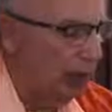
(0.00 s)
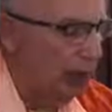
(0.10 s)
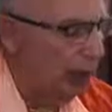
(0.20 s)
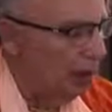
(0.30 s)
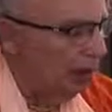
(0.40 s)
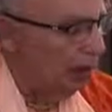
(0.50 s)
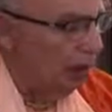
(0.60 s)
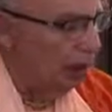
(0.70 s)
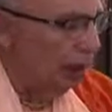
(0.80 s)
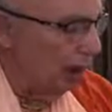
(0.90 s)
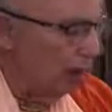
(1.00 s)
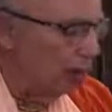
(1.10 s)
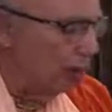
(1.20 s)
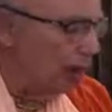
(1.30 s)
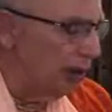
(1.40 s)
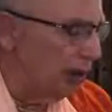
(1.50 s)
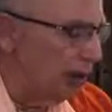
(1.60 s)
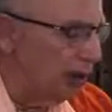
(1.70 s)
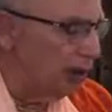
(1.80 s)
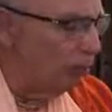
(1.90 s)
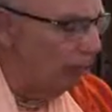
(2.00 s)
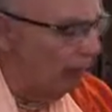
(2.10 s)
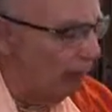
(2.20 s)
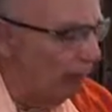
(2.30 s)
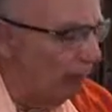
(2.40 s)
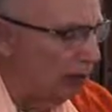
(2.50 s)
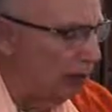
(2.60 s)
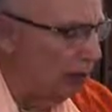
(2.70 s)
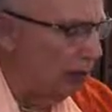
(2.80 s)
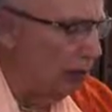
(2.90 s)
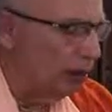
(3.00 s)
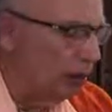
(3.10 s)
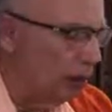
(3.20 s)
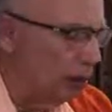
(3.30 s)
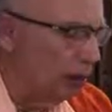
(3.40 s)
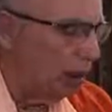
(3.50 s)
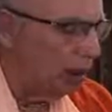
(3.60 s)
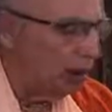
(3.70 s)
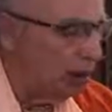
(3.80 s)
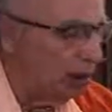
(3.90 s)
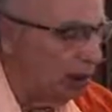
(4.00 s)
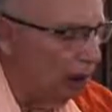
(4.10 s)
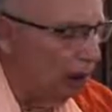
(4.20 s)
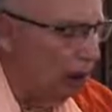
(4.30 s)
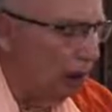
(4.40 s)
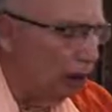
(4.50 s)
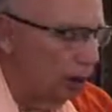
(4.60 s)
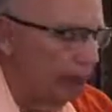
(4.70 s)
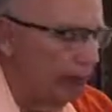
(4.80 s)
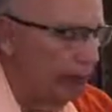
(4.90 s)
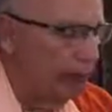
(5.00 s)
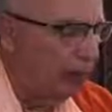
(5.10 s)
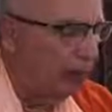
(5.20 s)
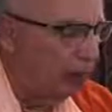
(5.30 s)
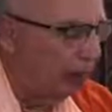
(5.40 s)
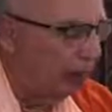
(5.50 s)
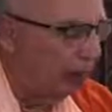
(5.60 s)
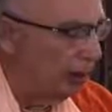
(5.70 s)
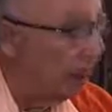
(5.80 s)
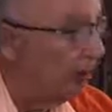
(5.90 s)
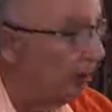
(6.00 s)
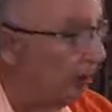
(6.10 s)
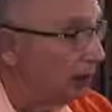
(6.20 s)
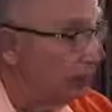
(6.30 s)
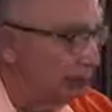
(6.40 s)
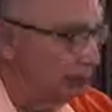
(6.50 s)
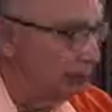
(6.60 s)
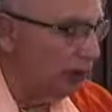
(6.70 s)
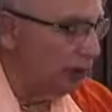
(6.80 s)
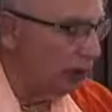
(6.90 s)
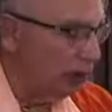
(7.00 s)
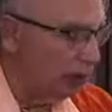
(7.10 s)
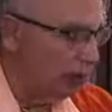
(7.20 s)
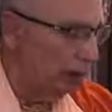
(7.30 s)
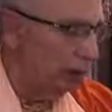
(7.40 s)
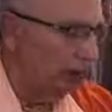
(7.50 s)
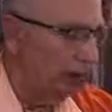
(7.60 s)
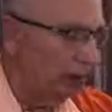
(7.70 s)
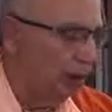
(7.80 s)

He could not understand why the road's construction could not be completed, and thus he was astonished.